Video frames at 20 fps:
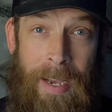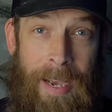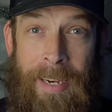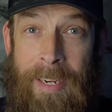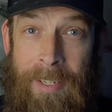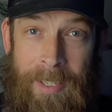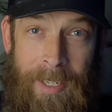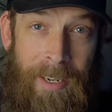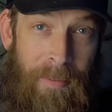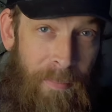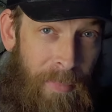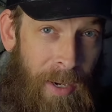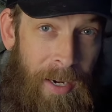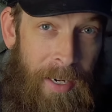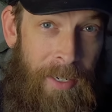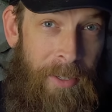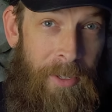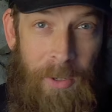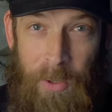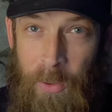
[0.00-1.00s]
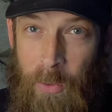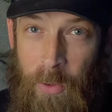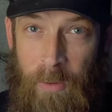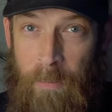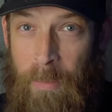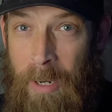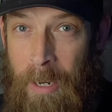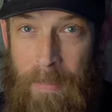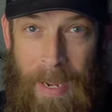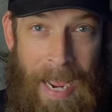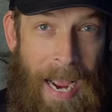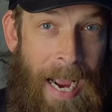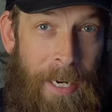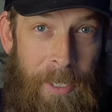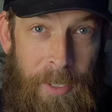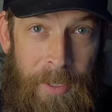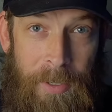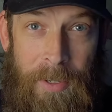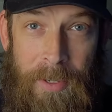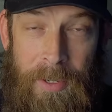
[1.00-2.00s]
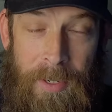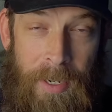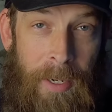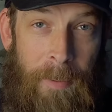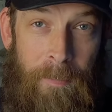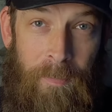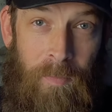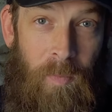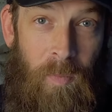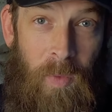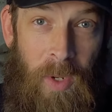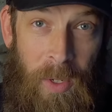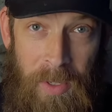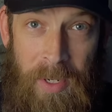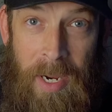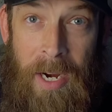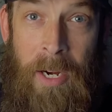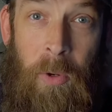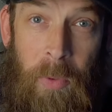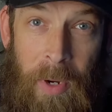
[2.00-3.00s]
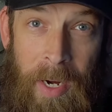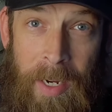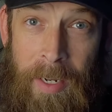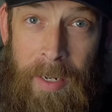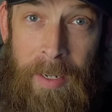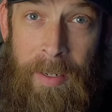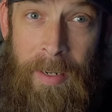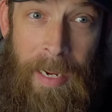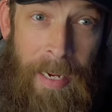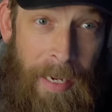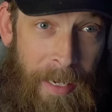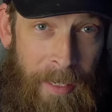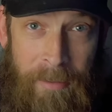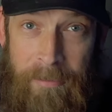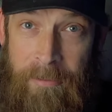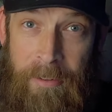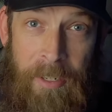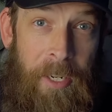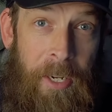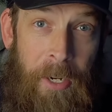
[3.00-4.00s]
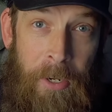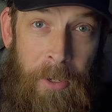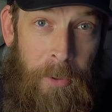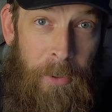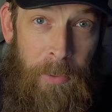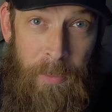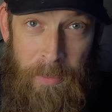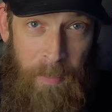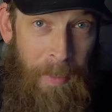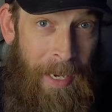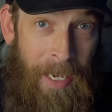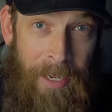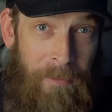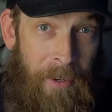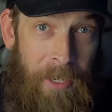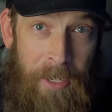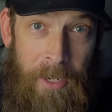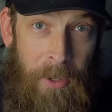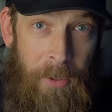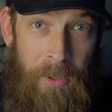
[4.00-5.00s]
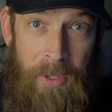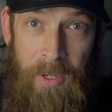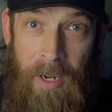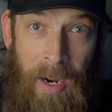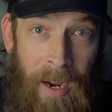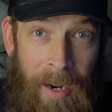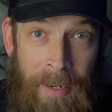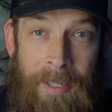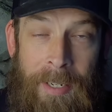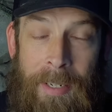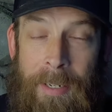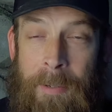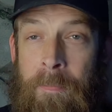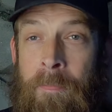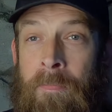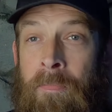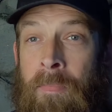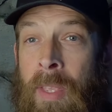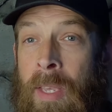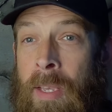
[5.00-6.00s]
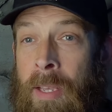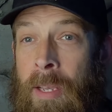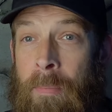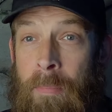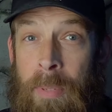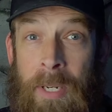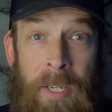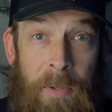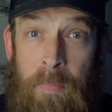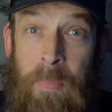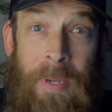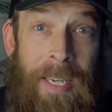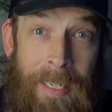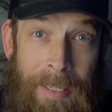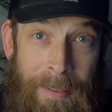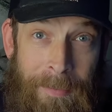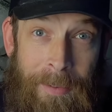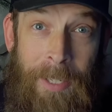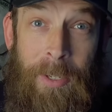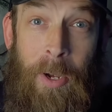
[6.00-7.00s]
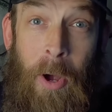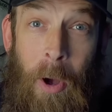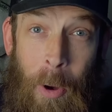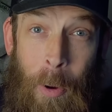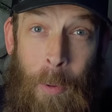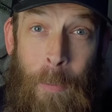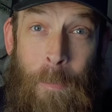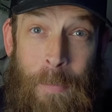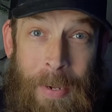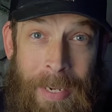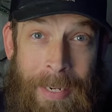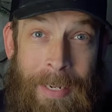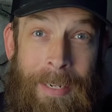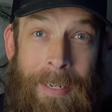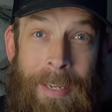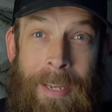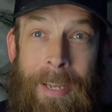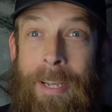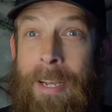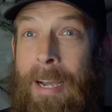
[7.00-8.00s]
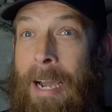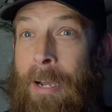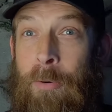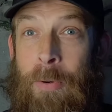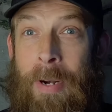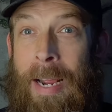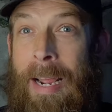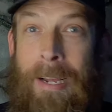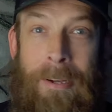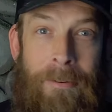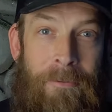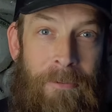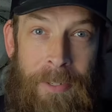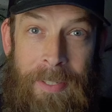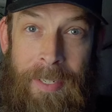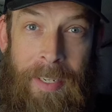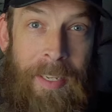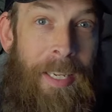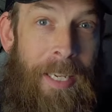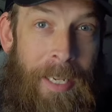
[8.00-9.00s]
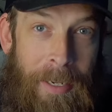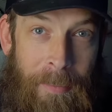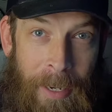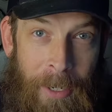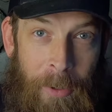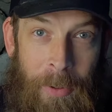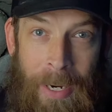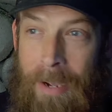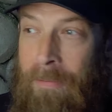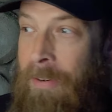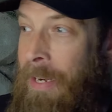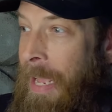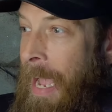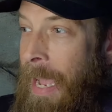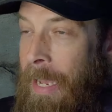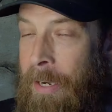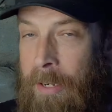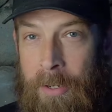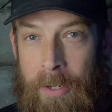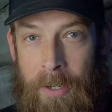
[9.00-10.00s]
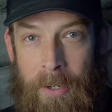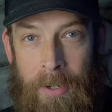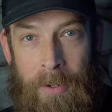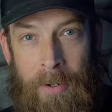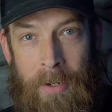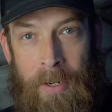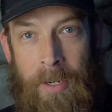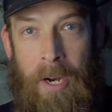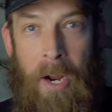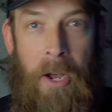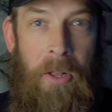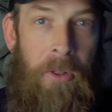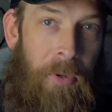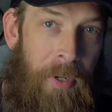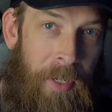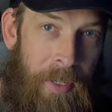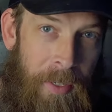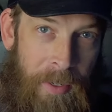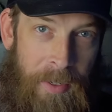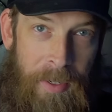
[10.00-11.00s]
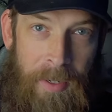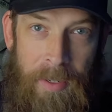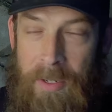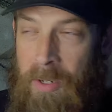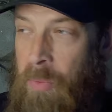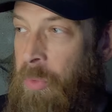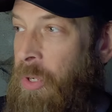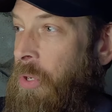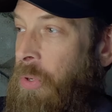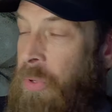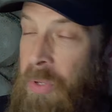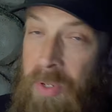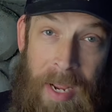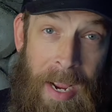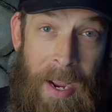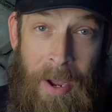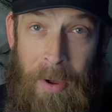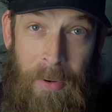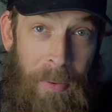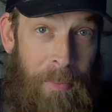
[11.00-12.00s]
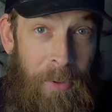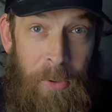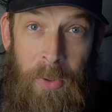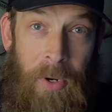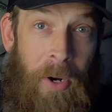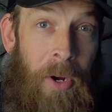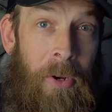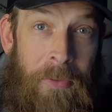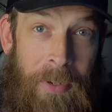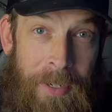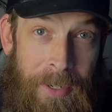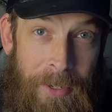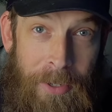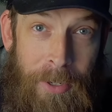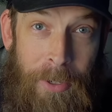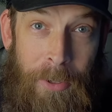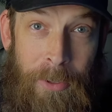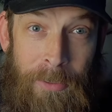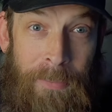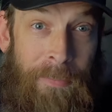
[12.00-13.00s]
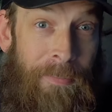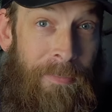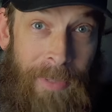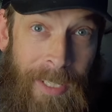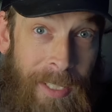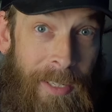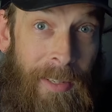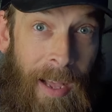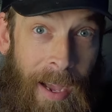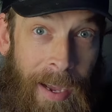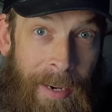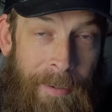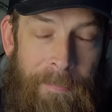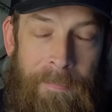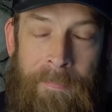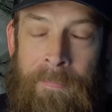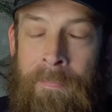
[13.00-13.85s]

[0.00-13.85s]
I get to combine two of my passions, so, um, you know, decorating and video, making videos and content. But it's me. It's all me. I don't have a team. I don't have an editor and a colorist and someone to do sound. I'm doing all this, so it's a lot.